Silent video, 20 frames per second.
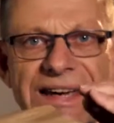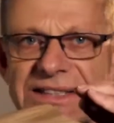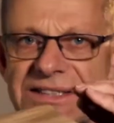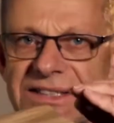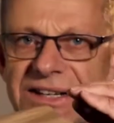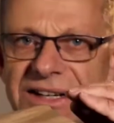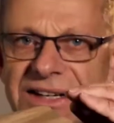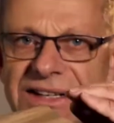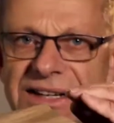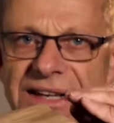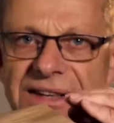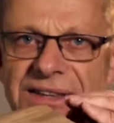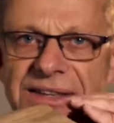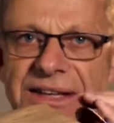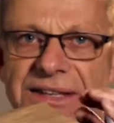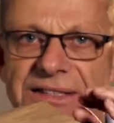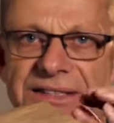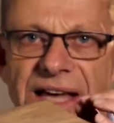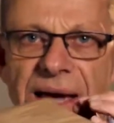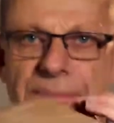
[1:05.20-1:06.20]
exciting
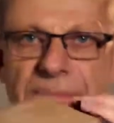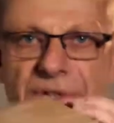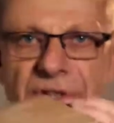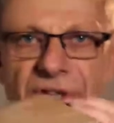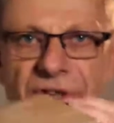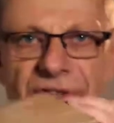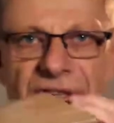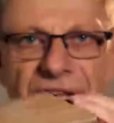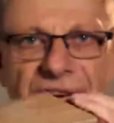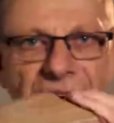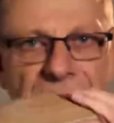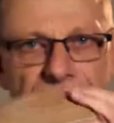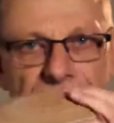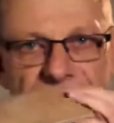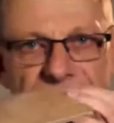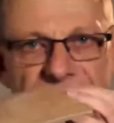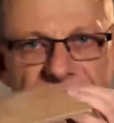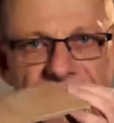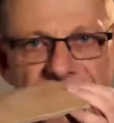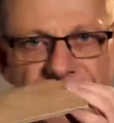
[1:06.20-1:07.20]
things happen on the
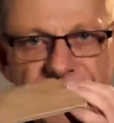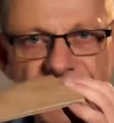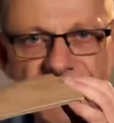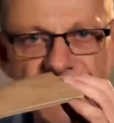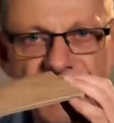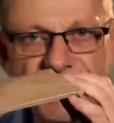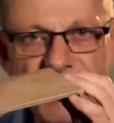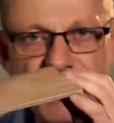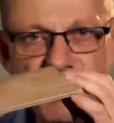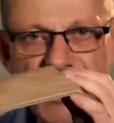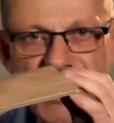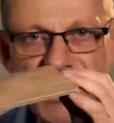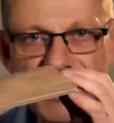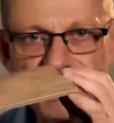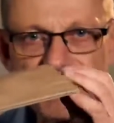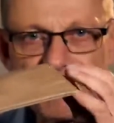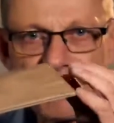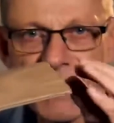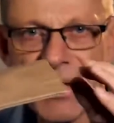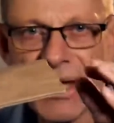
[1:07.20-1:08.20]
upper surface of the
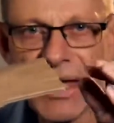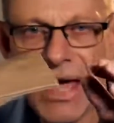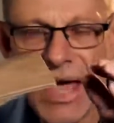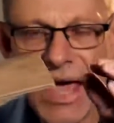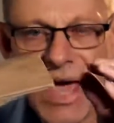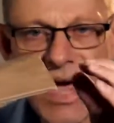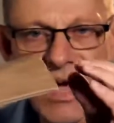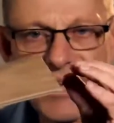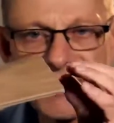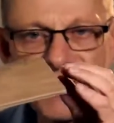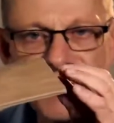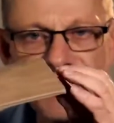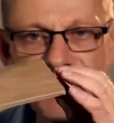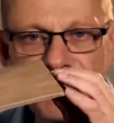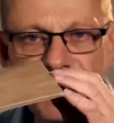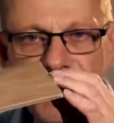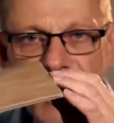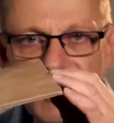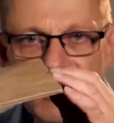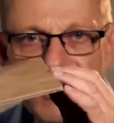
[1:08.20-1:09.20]
wing. As the
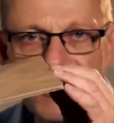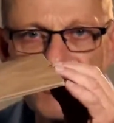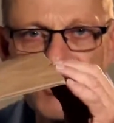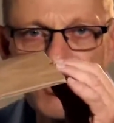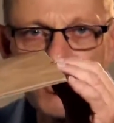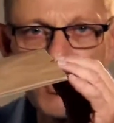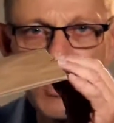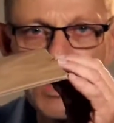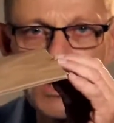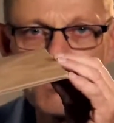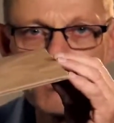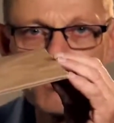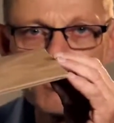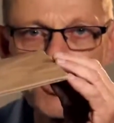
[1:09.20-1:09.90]
front of the wing